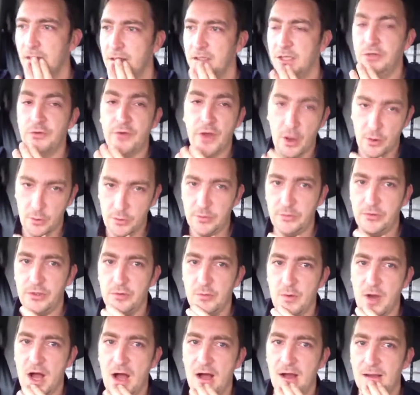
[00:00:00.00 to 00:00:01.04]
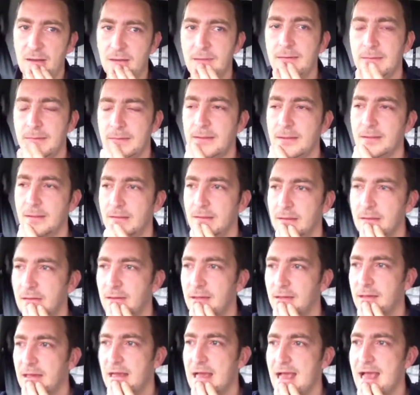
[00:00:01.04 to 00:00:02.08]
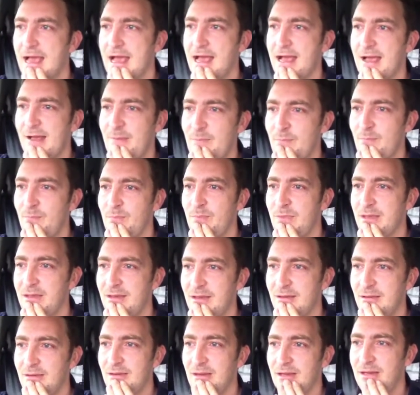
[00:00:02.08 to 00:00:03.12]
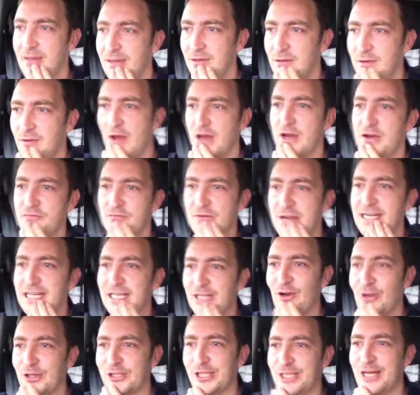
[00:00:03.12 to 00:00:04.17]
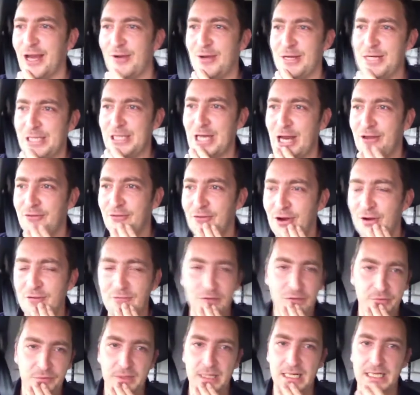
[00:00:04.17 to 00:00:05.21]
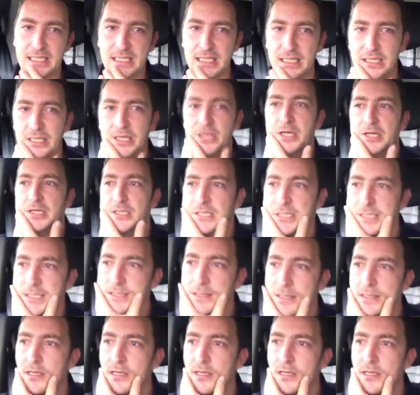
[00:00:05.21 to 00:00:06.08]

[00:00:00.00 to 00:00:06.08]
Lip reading: You know who you are, and you really got to know each other over the recent years,